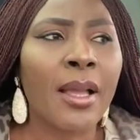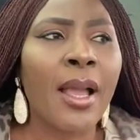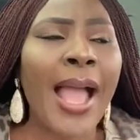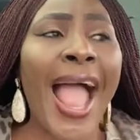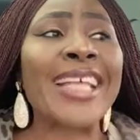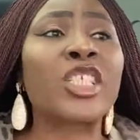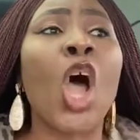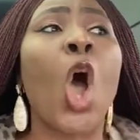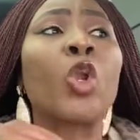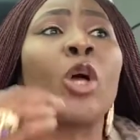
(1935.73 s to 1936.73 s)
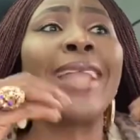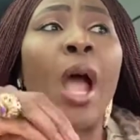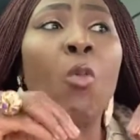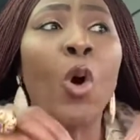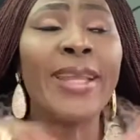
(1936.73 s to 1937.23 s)
I saw
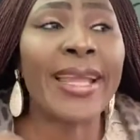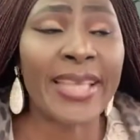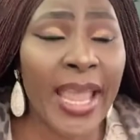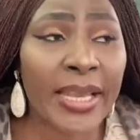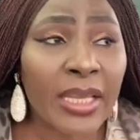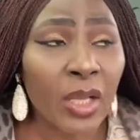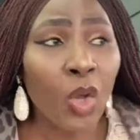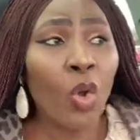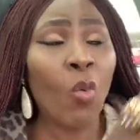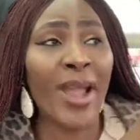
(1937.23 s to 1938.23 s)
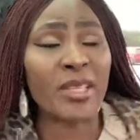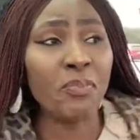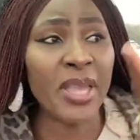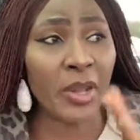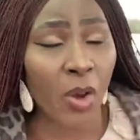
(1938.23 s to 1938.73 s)
another one again with
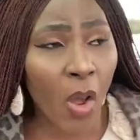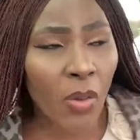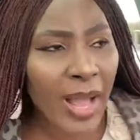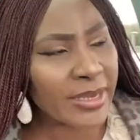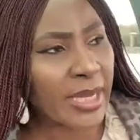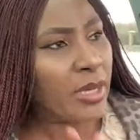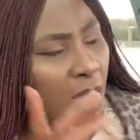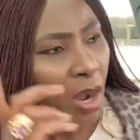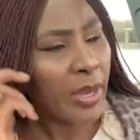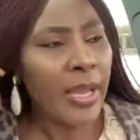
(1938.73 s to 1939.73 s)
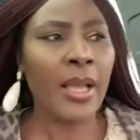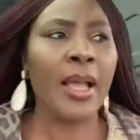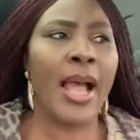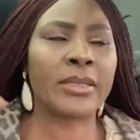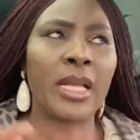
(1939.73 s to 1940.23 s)
mirror. I said, no.
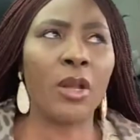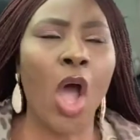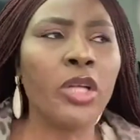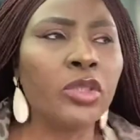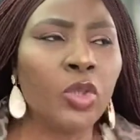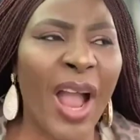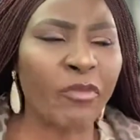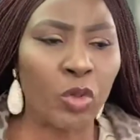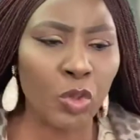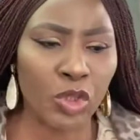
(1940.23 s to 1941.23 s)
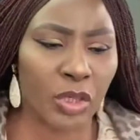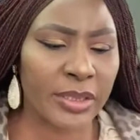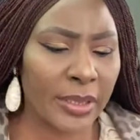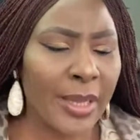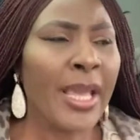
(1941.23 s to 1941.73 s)
I said, Lord, you have to do
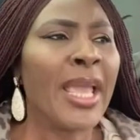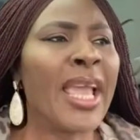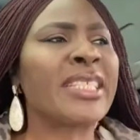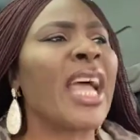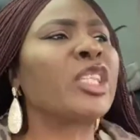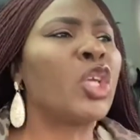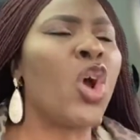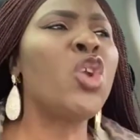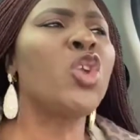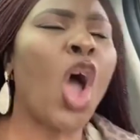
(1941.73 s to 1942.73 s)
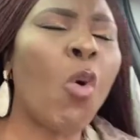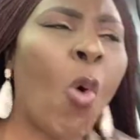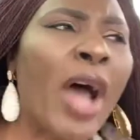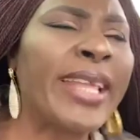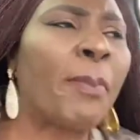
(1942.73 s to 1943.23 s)
something. He said, do you know
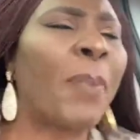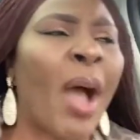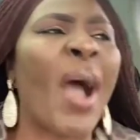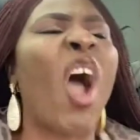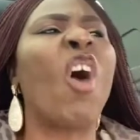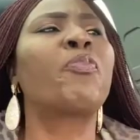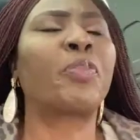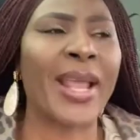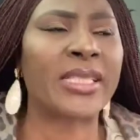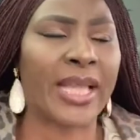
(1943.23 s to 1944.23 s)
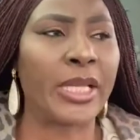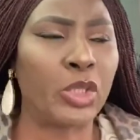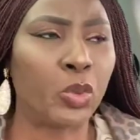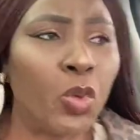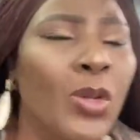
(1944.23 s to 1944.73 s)
what the power of praise can
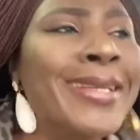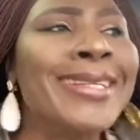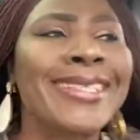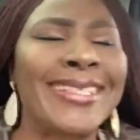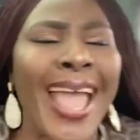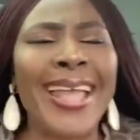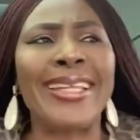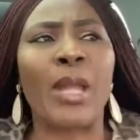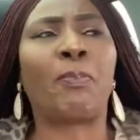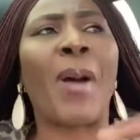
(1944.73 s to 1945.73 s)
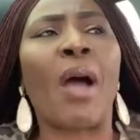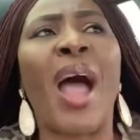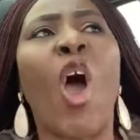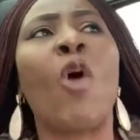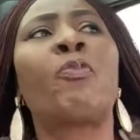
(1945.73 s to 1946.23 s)
do? Send the
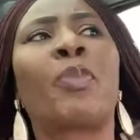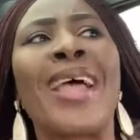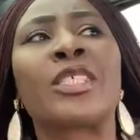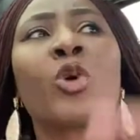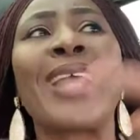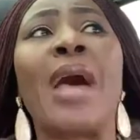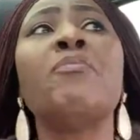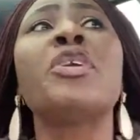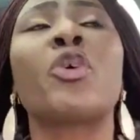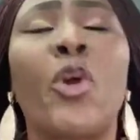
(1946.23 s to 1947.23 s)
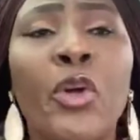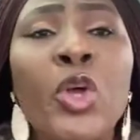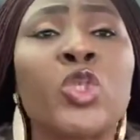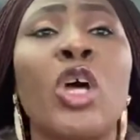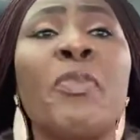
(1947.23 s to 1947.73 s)
power of praise to that mirror.
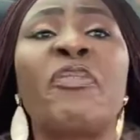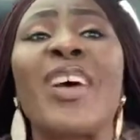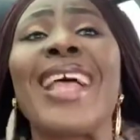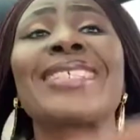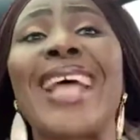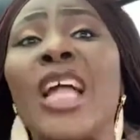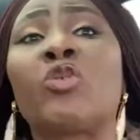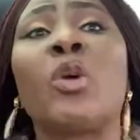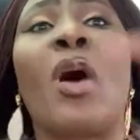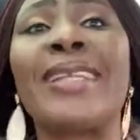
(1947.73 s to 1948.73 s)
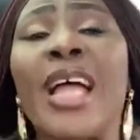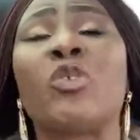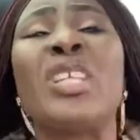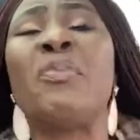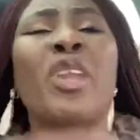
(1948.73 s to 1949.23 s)
So before they start doing what they are
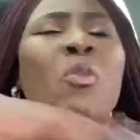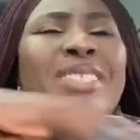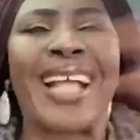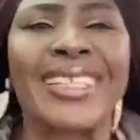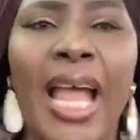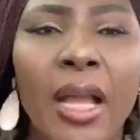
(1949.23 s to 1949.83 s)
doing, the mirror will scatter.